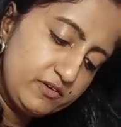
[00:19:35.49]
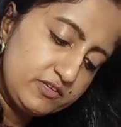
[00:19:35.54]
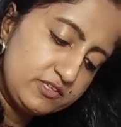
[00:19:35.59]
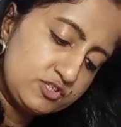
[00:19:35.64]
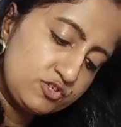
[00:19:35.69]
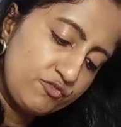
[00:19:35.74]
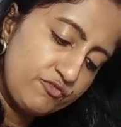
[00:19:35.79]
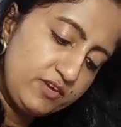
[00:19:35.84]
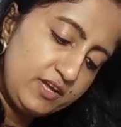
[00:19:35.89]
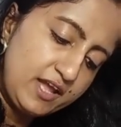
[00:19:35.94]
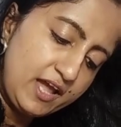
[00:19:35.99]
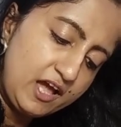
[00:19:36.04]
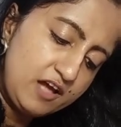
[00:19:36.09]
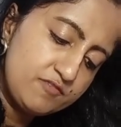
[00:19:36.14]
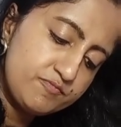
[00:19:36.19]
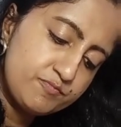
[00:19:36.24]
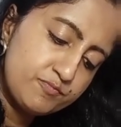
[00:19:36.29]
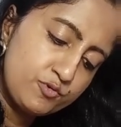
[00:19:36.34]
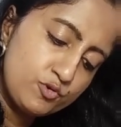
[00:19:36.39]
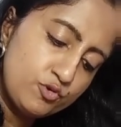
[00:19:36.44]
So we
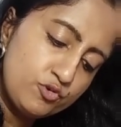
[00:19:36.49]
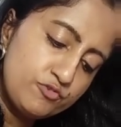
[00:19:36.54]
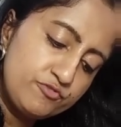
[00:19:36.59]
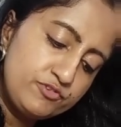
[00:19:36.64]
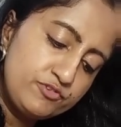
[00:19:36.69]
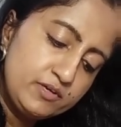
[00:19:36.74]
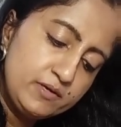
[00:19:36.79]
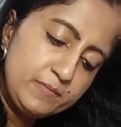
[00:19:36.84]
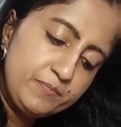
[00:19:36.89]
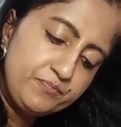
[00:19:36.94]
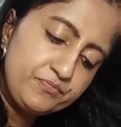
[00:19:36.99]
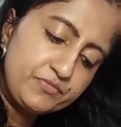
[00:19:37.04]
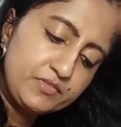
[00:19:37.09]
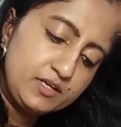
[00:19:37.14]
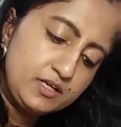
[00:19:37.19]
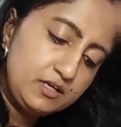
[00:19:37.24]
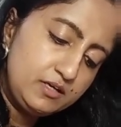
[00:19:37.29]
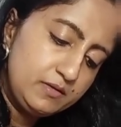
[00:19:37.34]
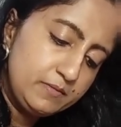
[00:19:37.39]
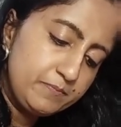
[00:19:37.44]
have proved
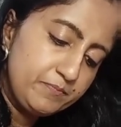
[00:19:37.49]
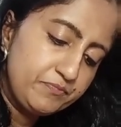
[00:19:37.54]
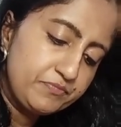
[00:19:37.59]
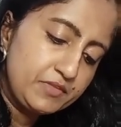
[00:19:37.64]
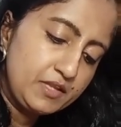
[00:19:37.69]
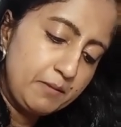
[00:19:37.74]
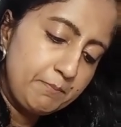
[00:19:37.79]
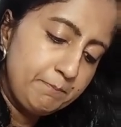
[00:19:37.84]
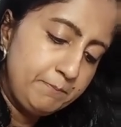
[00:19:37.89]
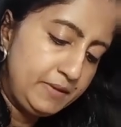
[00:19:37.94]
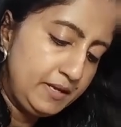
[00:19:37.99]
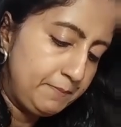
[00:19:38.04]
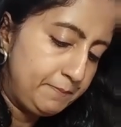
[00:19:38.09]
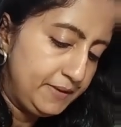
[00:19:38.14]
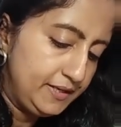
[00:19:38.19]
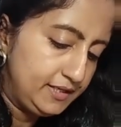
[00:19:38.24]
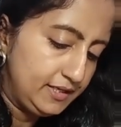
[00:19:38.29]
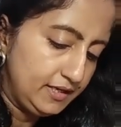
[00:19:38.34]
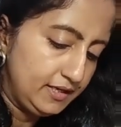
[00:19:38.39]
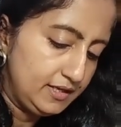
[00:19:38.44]
the
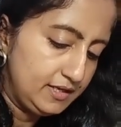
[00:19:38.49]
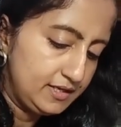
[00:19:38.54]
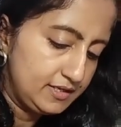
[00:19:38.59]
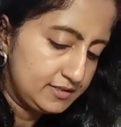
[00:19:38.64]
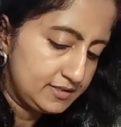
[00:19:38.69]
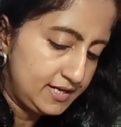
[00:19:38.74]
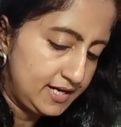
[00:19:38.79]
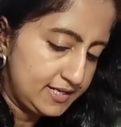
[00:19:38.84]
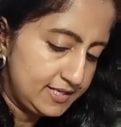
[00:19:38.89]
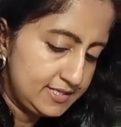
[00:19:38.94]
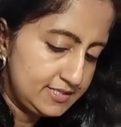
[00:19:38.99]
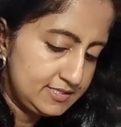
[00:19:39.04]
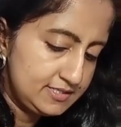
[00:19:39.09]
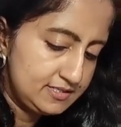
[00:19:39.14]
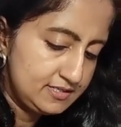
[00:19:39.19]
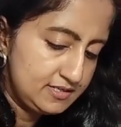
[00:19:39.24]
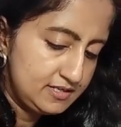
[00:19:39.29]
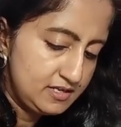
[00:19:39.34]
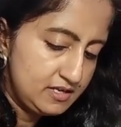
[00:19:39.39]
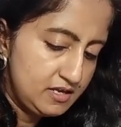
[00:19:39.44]
BPT, that
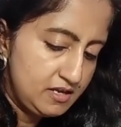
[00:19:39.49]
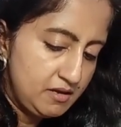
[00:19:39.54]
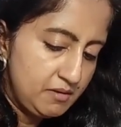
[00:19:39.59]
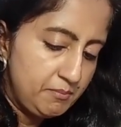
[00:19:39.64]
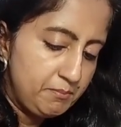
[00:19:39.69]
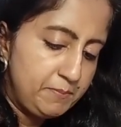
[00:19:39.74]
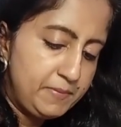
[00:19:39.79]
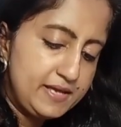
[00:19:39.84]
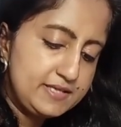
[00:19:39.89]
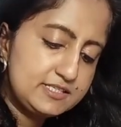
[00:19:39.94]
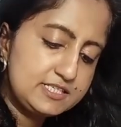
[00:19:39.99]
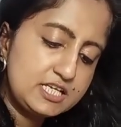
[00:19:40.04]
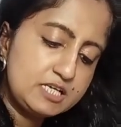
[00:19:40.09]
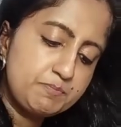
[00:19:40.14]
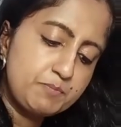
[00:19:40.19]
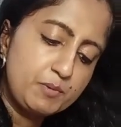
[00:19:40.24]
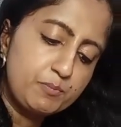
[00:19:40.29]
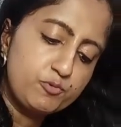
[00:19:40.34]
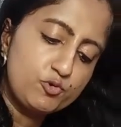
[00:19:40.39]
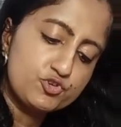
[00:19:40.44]
is
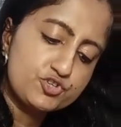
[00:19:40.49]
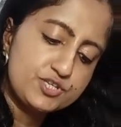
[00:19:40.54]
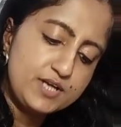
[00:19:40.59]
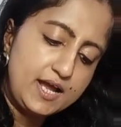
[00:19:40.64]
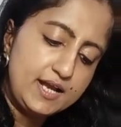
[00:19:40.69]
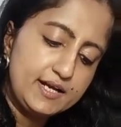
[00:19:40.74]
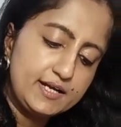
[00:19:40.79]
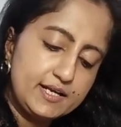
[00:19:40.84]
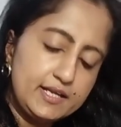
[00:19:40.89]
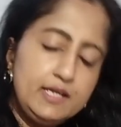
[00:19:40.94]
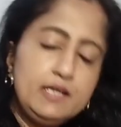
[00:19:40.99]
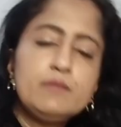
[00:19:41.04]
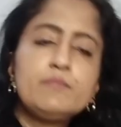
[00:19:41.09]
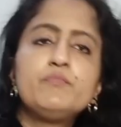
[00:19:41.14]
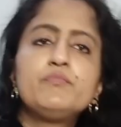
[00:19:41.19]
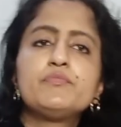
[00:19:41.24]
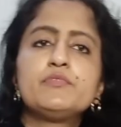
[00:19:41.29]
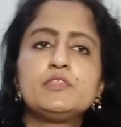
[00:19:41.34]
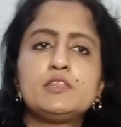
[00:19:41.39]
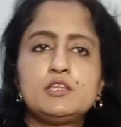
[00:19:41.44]
Basic Proportionality
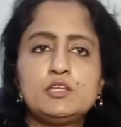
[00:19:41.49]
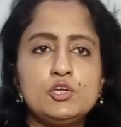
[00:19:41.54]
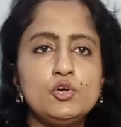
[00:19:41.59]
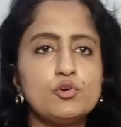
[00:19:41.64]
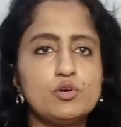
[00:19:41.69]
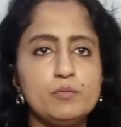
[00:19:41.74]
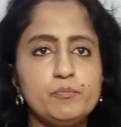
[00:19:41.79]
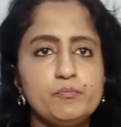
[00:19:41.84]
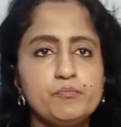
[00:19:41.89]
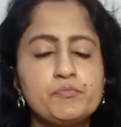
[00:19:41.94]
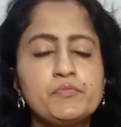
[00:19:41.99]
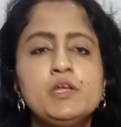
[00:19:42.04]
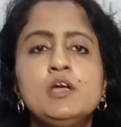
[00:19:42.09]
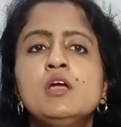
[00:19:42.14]
Theorem.